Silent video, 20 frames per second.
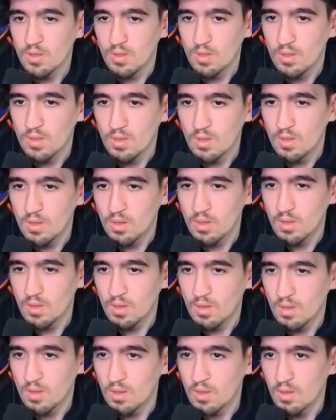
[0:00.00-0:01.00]

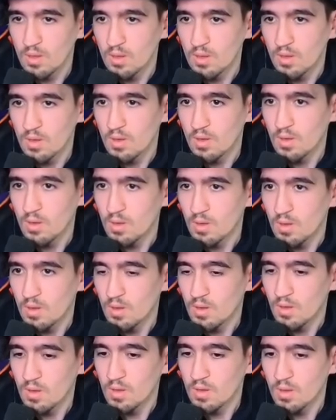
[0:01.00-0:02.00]

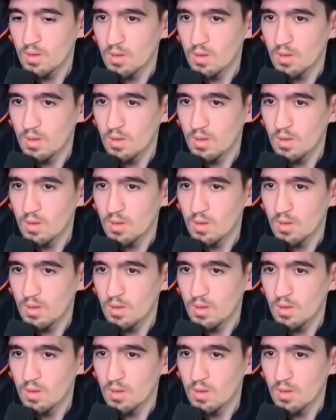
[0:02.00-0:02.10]
(silence)